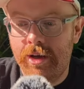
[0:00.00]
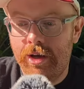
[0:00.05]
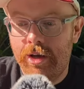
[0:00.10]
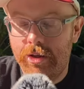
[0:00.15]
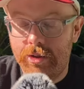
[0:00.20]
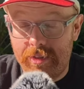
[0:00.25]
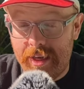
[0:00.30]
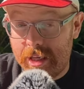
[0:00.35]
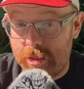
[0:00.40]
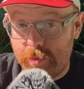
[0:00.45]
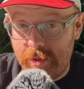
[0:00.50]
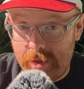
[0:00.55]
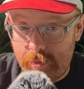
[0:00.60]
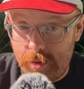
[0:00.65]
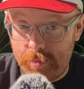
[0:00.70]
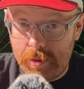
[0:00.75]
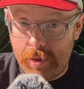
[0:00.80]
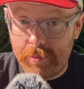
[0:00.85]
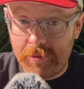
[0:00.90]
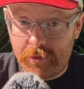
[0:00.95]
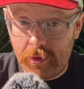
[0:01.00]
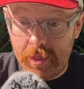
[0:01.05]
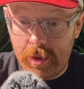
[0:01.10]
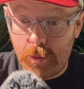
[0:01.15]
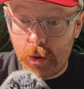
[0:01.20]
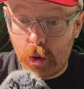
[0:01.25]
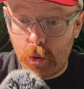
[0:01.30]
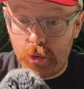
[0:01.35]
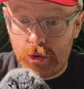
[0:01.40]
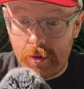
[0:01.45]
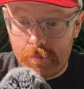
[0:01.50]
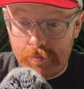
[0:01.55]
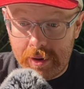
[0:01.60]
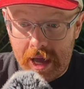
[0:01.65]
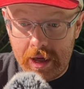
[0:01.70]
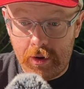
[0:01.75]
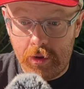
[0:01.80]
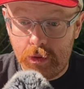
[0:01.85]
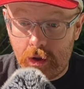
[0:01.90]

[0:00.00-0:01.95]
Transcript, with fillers: So that's where they would meet before they would go to battle.